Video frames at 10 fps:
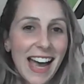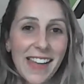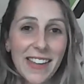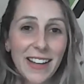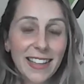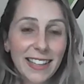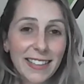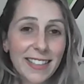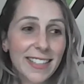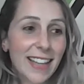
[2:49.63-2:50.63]
And I
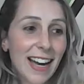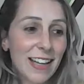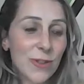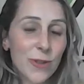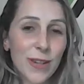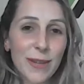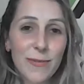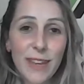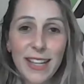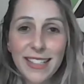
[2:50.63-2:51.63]
did that during
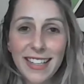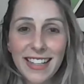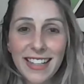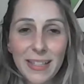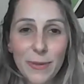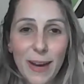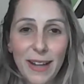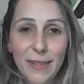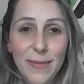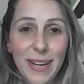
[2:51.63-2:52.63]
BCE as
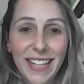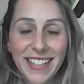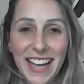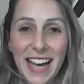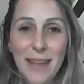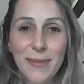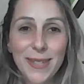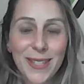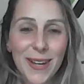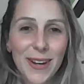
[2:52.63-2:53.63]
well in my exams.
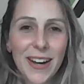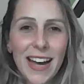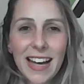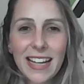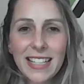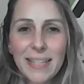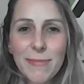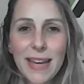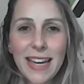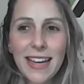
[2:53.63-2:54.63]
So to
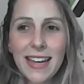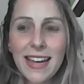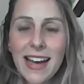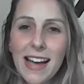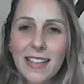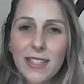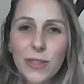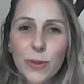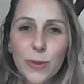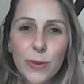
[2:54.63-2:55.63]
me,
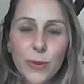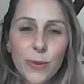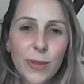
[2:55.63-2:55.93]
school,